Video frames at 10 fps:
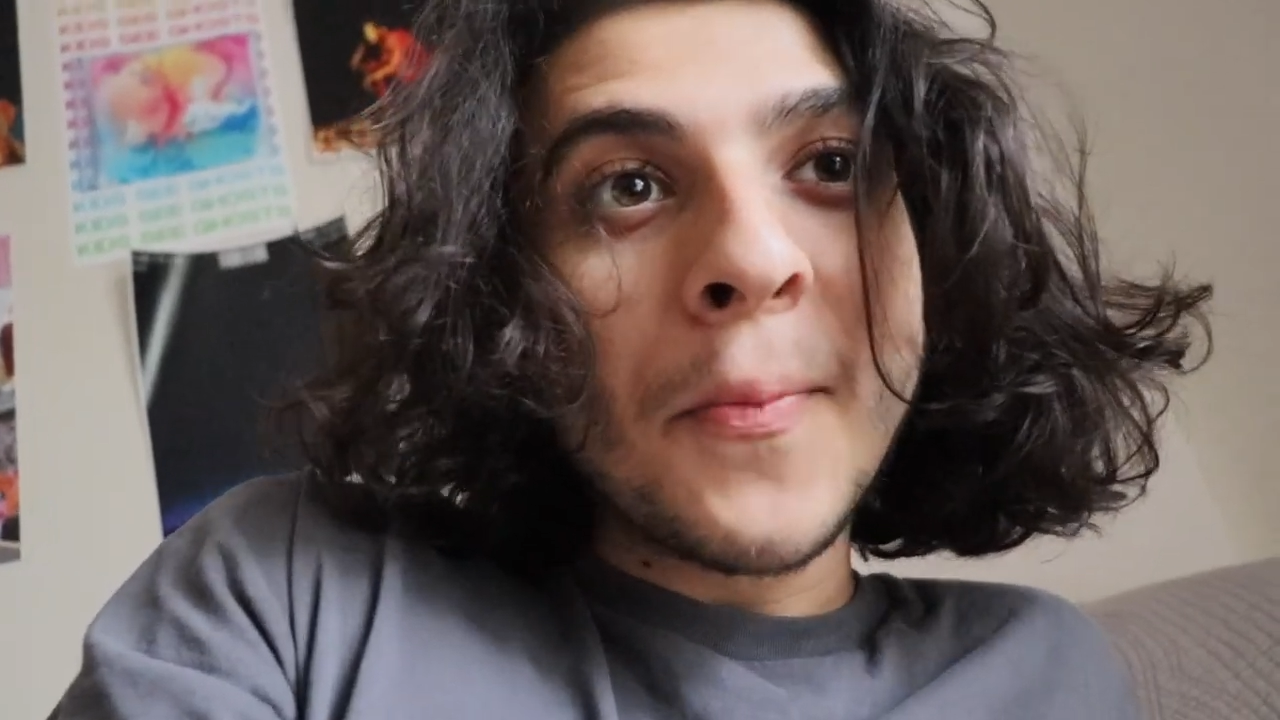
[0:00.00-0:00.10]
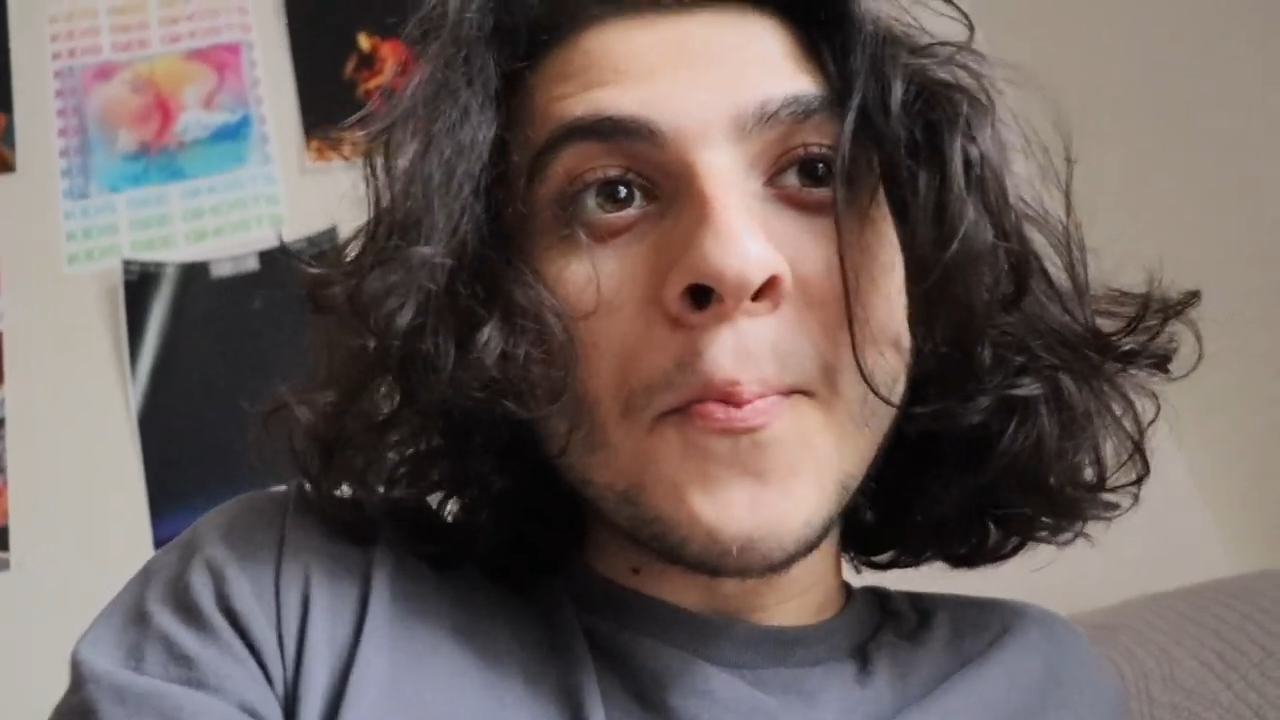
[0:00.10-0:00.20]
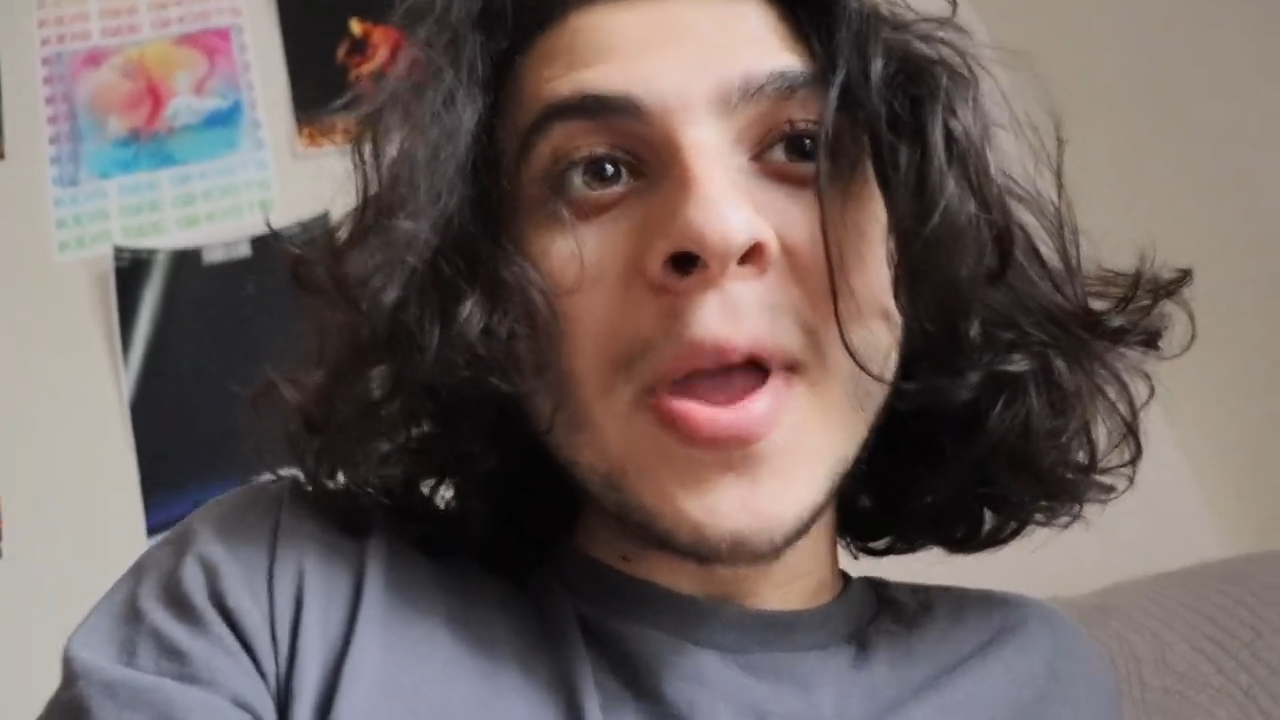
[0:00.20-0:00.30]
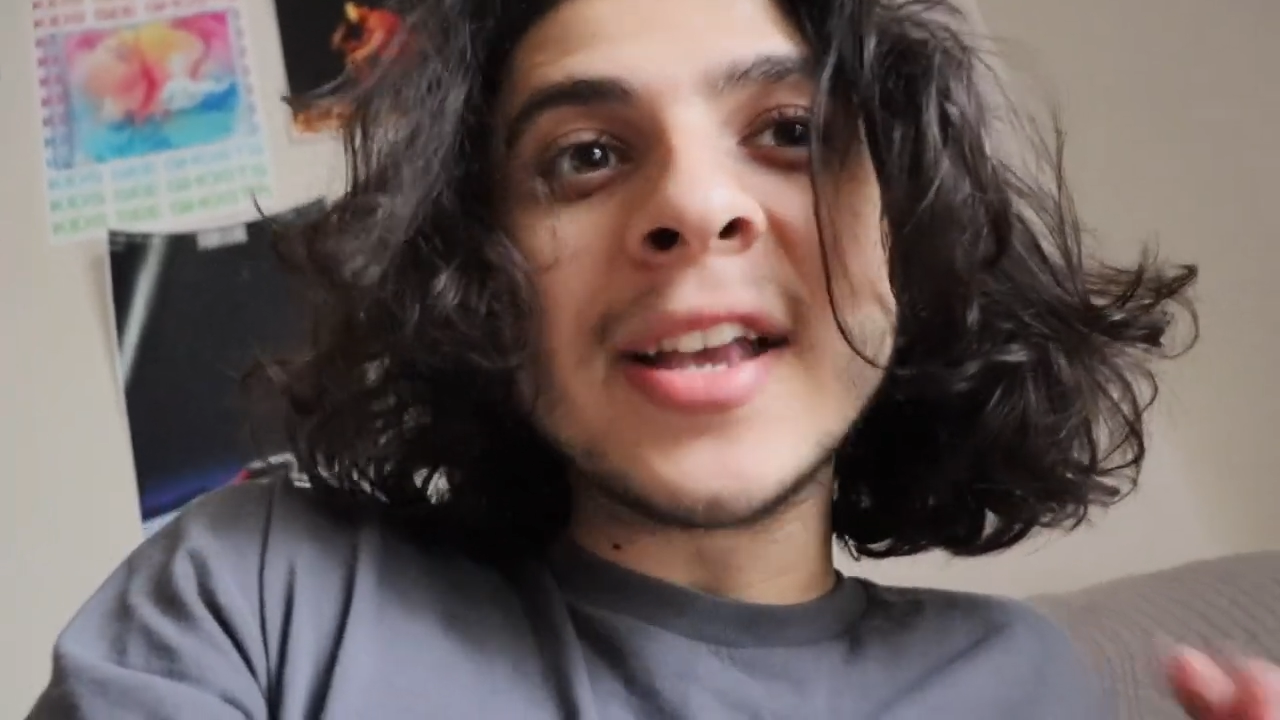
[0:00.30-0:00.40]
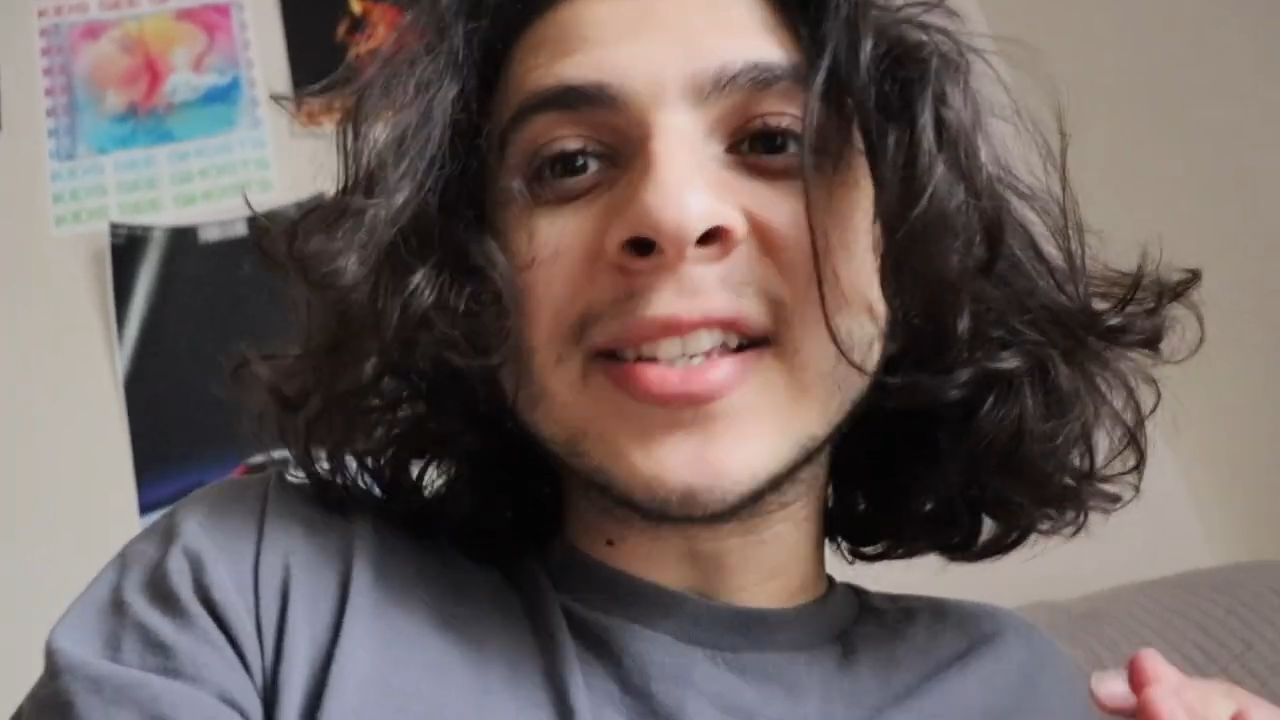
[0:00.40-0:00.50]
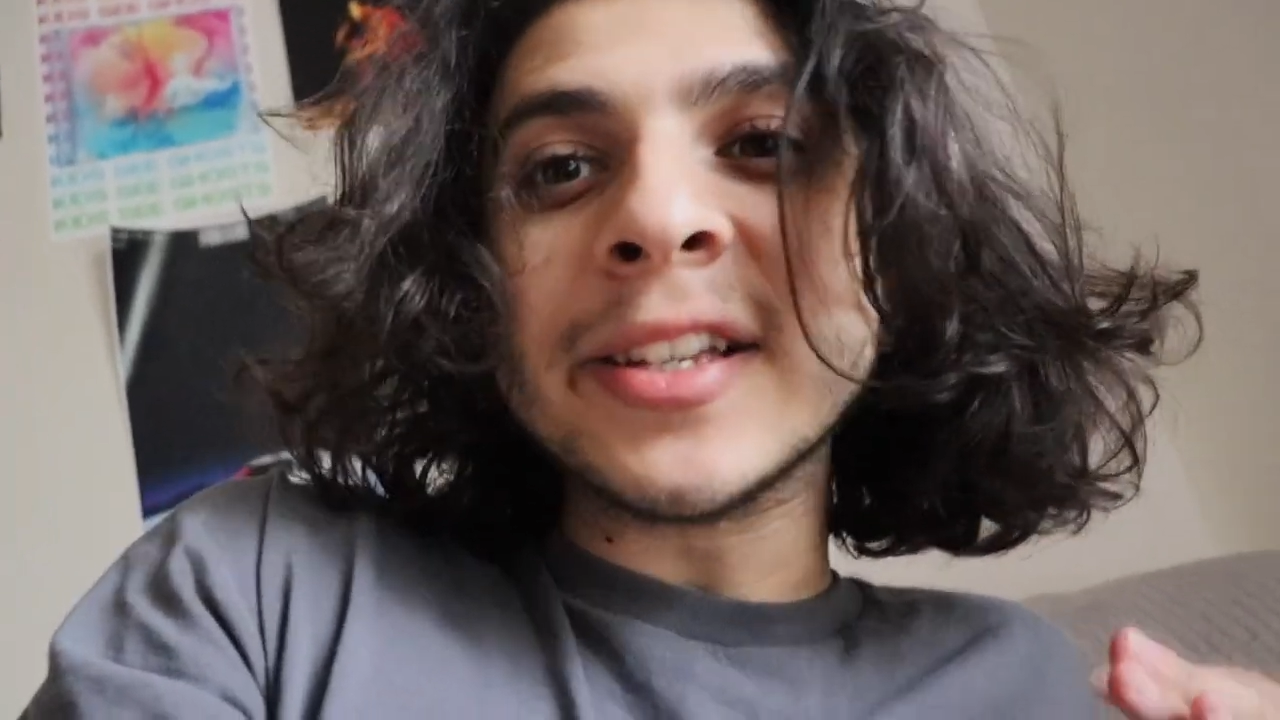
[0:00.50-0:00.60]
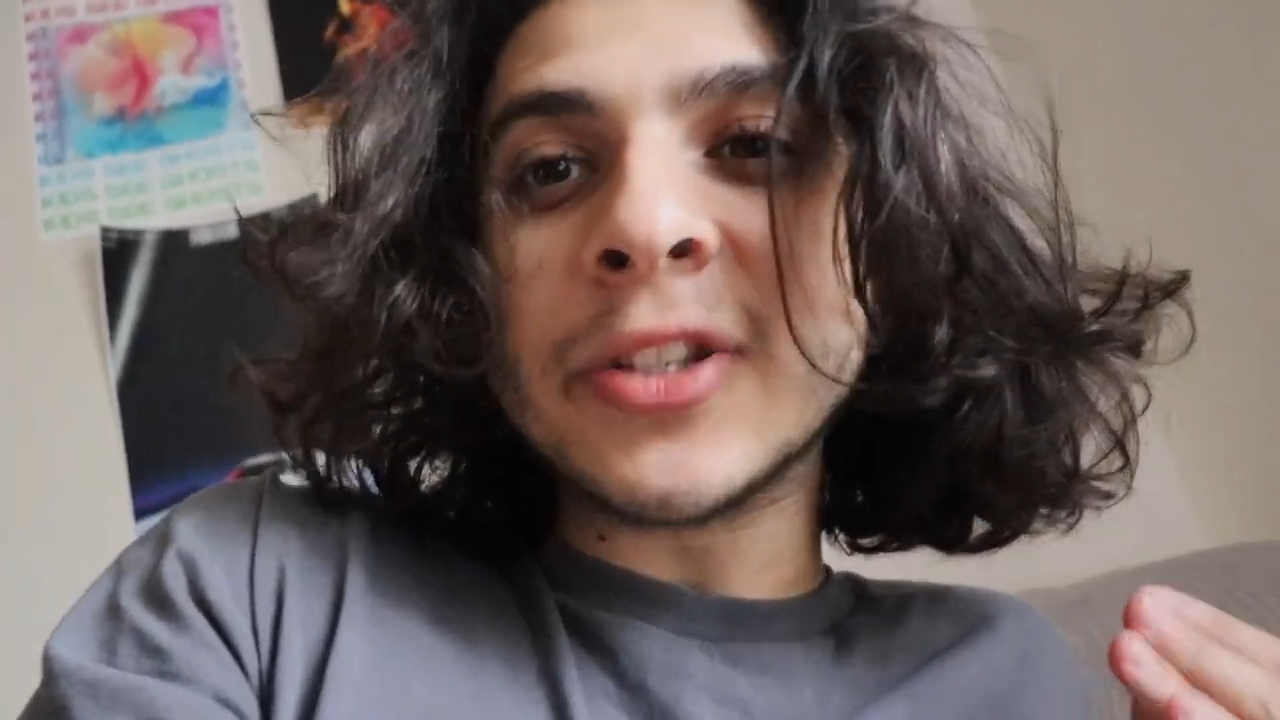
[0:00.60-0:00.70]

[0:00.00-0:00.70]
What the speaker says: makes it